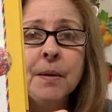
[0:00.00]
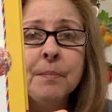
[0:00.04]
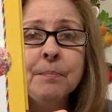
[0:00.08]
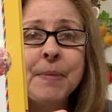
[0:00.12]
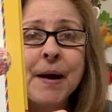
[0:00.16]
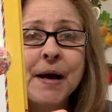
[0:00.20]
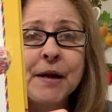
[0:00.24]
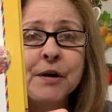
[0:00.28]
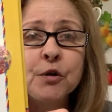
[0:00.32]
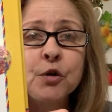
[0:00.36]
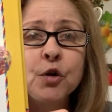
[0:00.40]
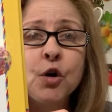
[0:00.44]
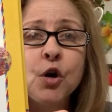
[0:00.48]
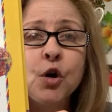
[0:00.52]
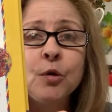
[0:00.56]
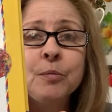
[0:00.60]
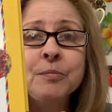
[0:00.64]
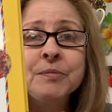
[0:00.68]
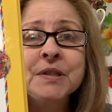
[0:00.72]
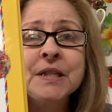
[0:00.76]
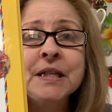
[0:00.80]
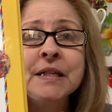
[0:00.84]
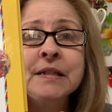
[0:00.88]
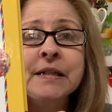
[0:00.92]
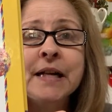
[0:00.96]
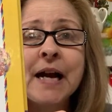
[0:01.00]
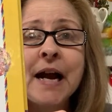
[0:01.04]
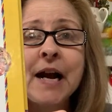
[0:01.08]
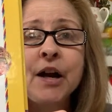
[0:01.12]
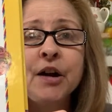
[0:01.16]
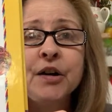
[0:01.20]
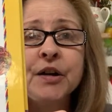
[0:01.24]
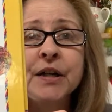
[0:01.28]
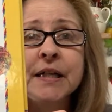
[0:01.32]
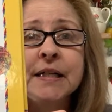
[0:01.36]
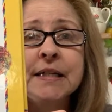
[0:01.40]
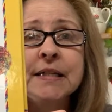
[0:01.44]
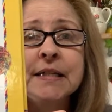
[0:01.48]
Better Homes and
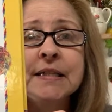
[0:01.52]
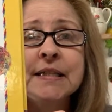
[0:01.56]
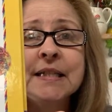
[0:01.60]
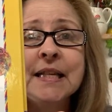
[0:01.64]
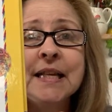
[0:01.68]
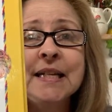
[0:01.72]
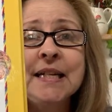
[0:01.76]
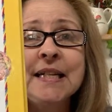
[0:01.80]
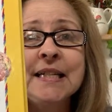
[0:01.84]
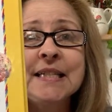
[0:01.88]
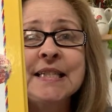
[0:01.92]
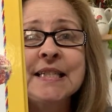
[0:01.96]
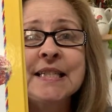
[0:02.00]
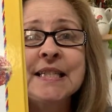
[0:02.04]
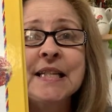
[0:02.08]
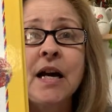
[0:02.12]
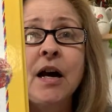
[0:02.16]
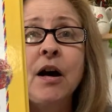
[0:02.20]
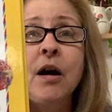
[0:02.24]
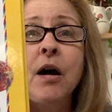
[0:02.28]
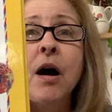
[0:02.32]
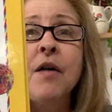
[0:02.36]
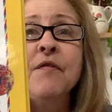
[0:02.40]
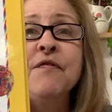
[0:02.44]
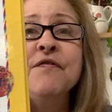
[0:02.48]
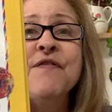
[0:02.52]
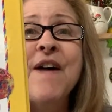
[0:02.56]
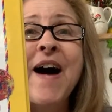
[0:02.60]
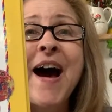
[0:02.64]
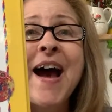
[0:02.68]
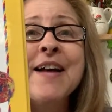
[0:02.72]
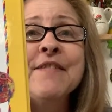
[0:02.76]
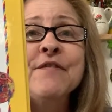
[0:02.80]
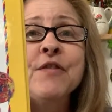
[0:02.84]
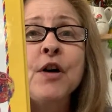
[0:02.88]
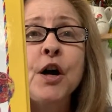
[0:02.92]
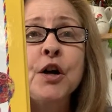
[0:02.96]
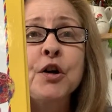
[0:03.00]
Gardens, and it's uh,
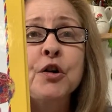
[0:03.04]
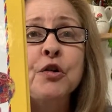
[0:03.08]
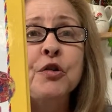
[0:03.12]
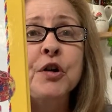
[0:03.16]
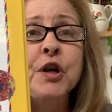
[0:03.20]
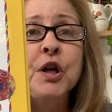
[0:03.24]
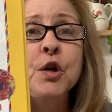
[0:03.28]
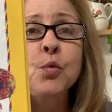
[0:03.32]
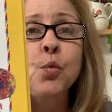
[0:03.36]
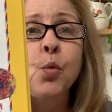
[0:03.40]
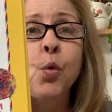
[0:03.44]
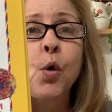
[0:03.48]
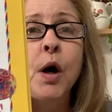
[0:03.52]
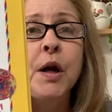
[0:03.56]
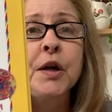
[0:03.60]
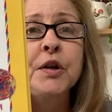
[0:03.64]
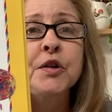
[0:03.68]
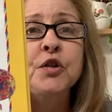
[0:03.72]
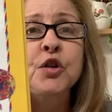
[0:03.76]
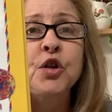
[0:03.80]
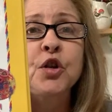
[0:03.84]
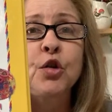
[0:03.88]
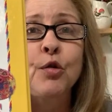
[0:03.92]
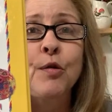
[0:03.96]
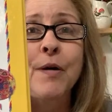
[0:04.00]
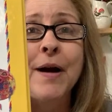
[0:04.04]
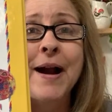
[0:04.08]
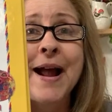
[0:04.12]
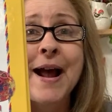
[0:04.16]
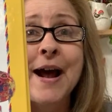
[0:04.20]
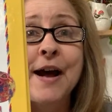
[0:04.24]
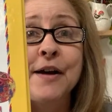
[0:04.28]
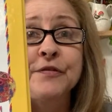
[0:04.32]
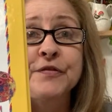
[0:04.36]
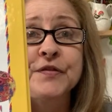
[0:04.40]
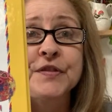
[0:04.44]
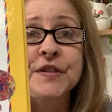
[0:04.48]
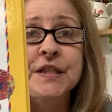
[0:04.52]
501
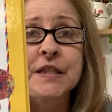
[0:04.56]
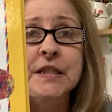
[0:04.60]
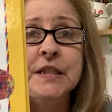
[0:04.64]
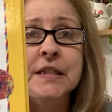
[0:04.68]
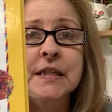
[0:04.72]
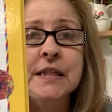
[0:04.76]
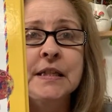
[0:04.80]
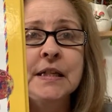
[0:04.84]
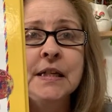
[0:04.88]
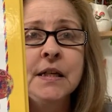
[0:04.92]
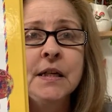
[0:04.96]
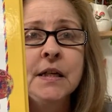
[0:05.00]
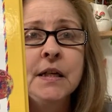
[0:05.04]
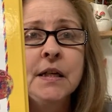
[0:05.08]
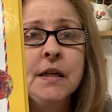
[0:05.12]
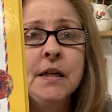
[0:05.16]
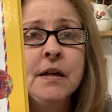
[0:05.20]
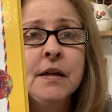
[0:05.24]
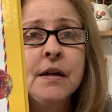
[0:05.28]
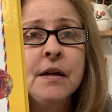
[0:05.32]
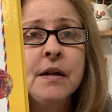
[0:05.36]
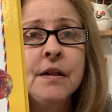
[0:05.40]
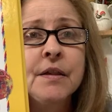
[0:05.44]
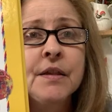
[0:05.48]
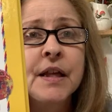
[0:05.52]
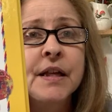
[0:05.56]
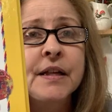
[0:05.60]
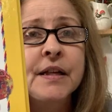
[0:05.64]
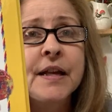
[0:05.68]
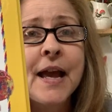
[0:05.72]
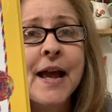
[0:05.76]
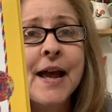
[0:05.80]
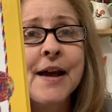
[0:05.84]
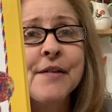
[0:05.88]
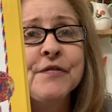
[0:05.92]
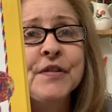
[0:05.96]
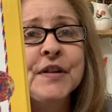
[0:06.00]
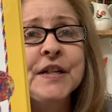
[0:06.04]
Crafts, The
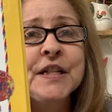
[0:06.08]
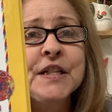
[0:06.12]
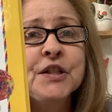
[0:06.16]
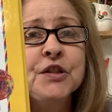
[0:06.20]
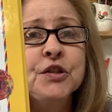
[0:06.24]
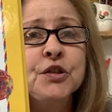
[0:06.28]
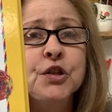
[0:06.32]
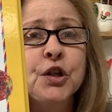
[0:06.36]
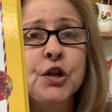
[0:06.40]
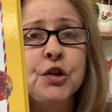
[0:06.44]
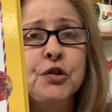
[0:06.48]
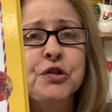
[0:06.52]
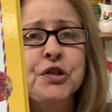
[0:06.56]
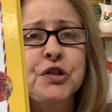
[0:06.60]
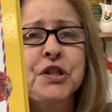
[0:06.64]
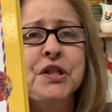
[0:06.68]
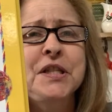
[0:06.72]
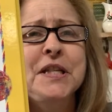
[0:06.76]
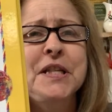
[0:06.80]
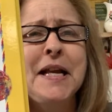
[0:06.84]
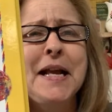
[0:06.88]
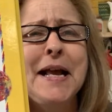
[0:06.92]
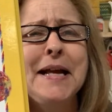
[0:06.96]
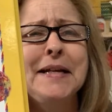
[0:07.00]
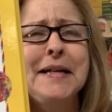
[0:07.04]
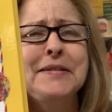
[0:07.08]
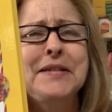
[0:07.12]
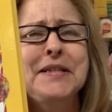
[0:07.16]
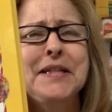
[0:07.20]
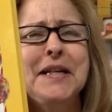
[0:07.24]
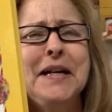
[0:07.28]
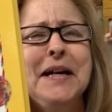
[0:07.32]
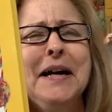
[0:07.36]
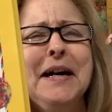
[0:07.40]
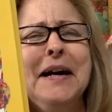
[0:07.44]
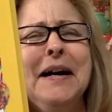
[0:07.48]
Cavity Search Santa.